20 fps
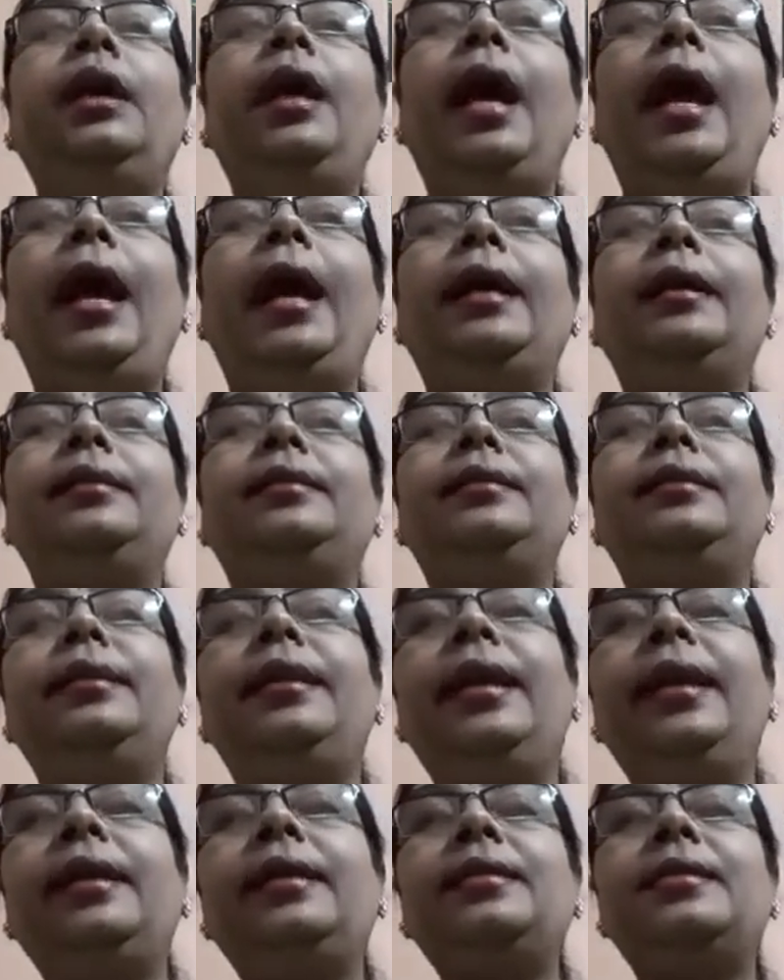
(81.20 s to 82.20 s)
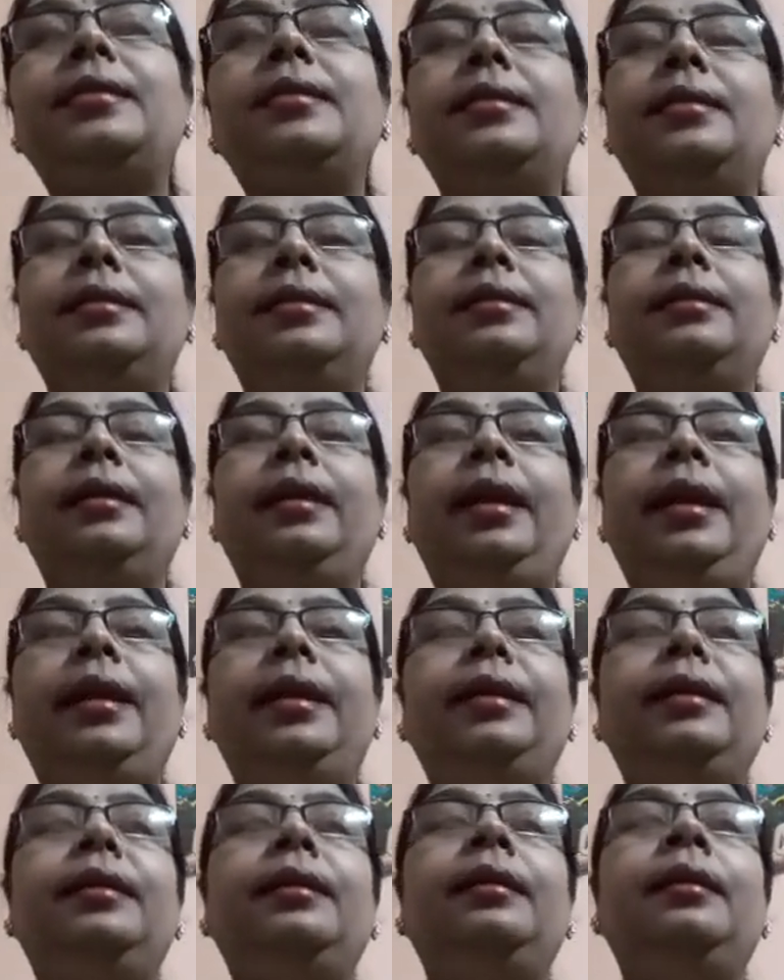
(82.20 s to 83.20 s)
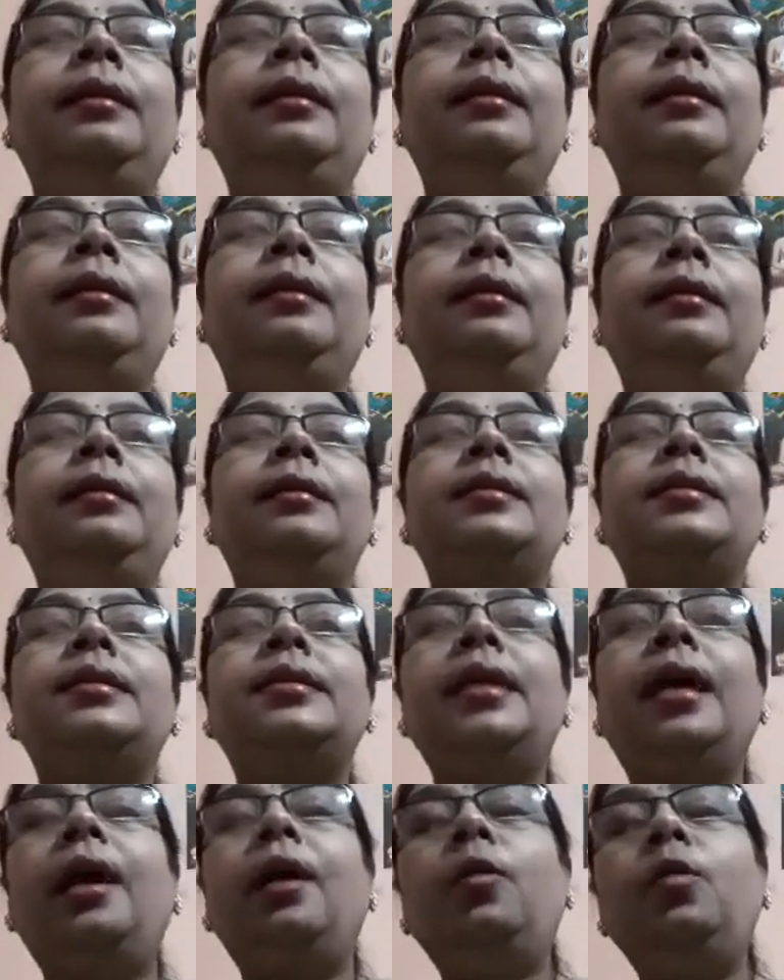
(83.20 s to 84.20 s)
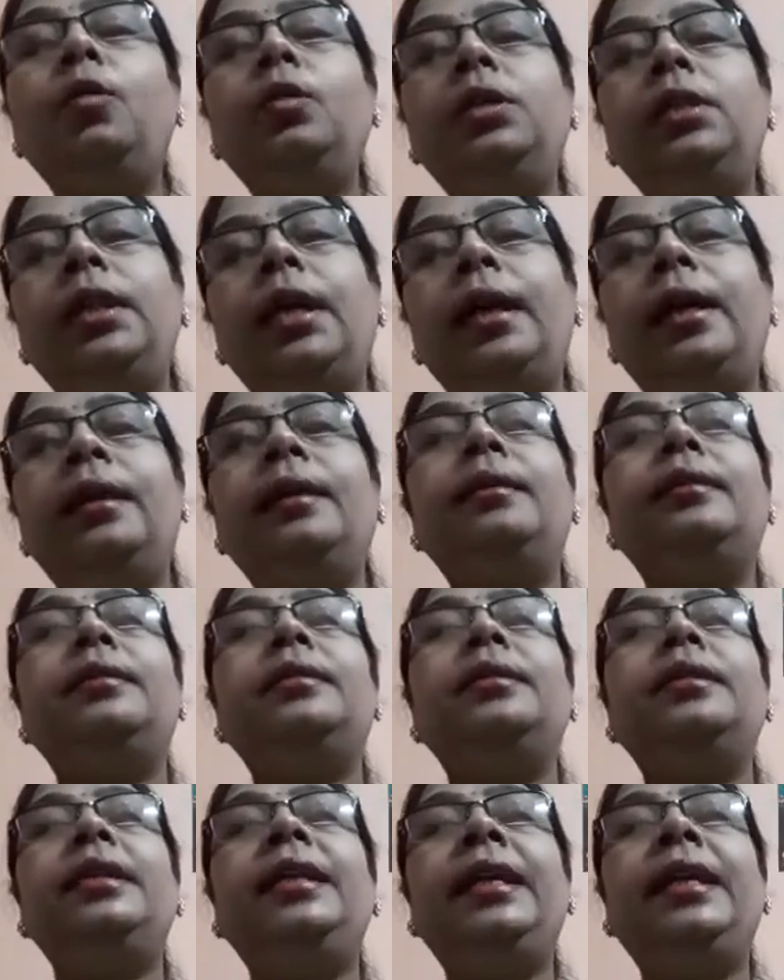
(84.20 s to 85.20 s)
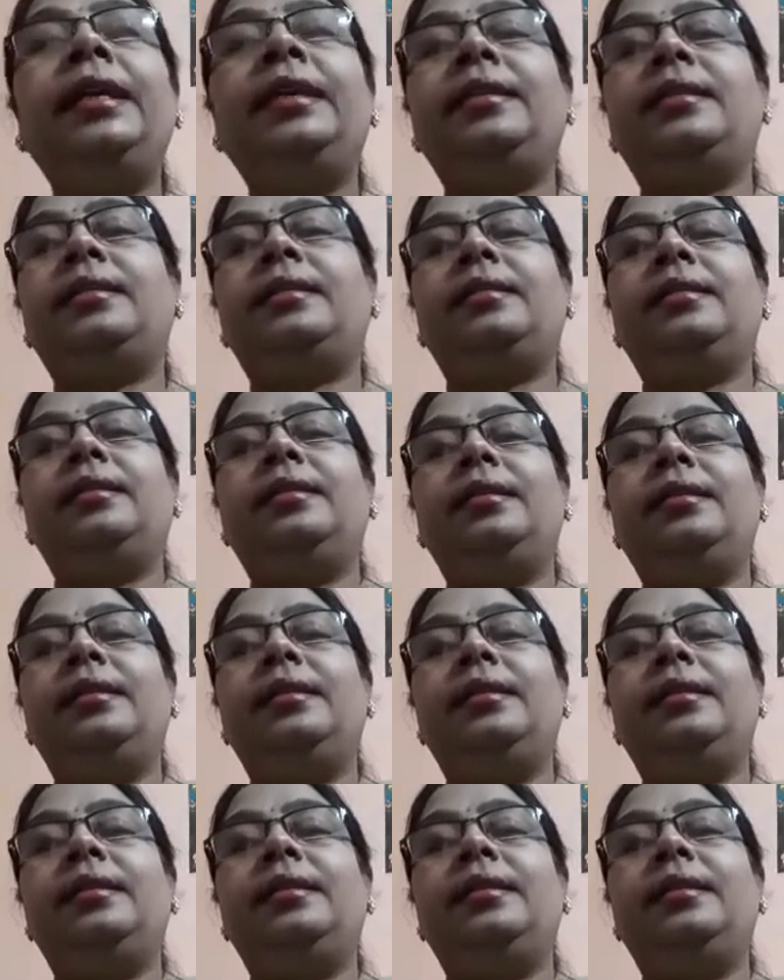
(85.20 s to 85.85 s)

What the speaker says: And next, in South and East